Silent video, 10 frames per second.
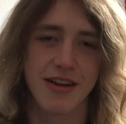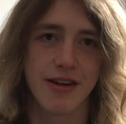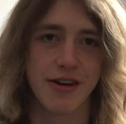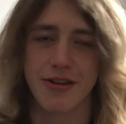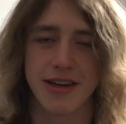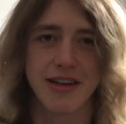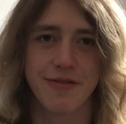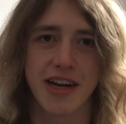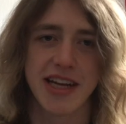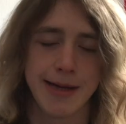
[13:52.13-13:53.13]
if
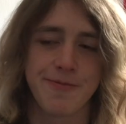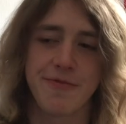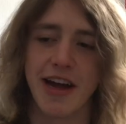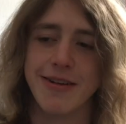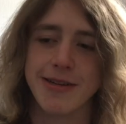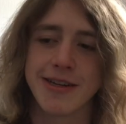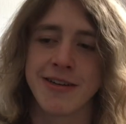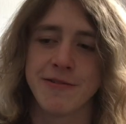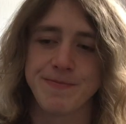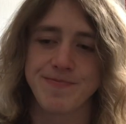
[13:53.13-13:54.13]
I keep failing
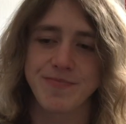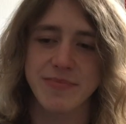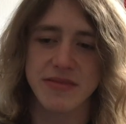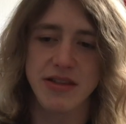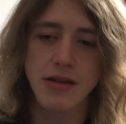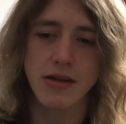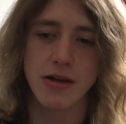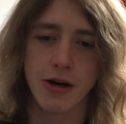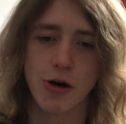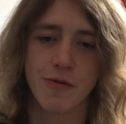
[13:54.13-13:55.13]

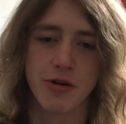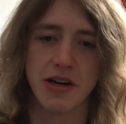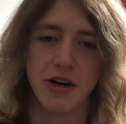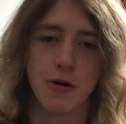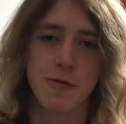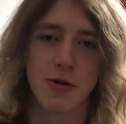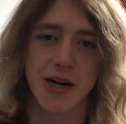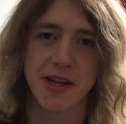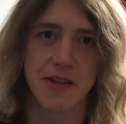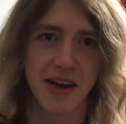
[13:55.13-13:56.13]
over and over
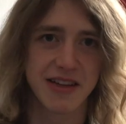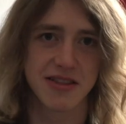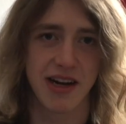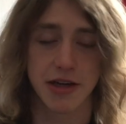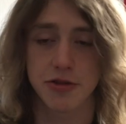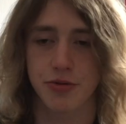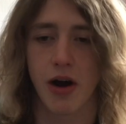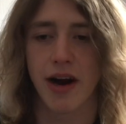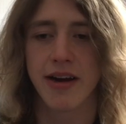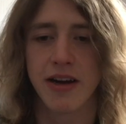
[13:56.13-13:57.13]
at the things that I
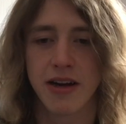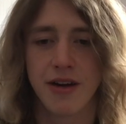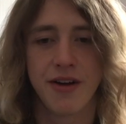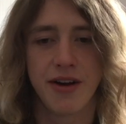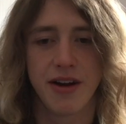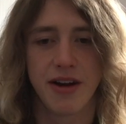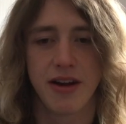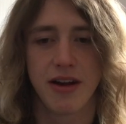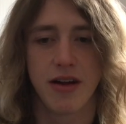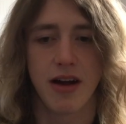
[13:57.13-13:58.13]
try,
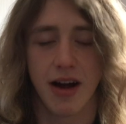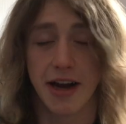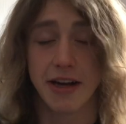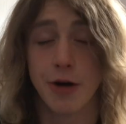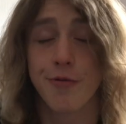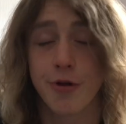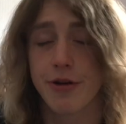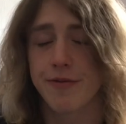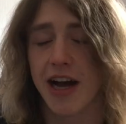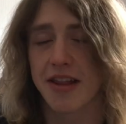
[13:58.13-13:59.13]
I know for a
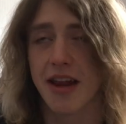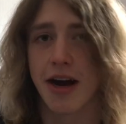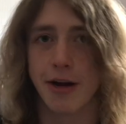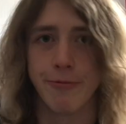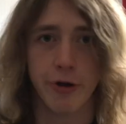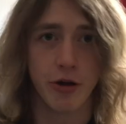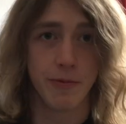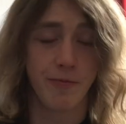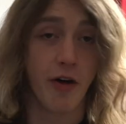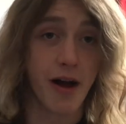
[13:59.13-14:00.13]
fact that I will
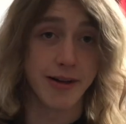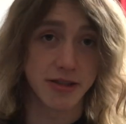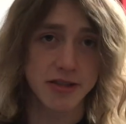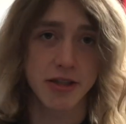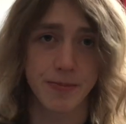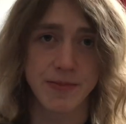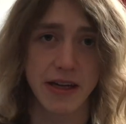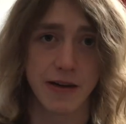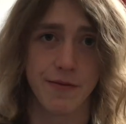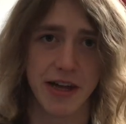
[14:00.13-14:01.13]
find
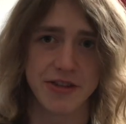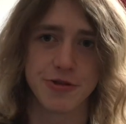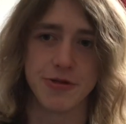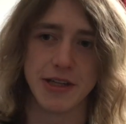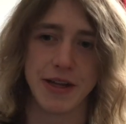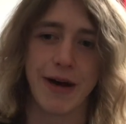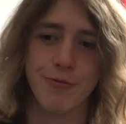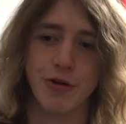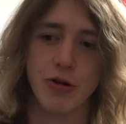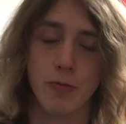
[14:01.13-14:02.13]
something eventually that
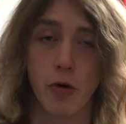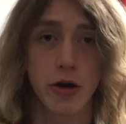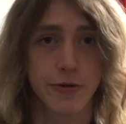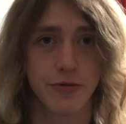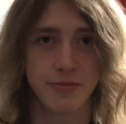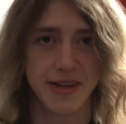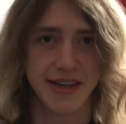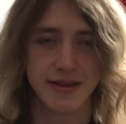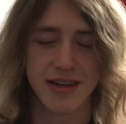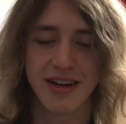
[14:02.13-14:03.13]
will work for me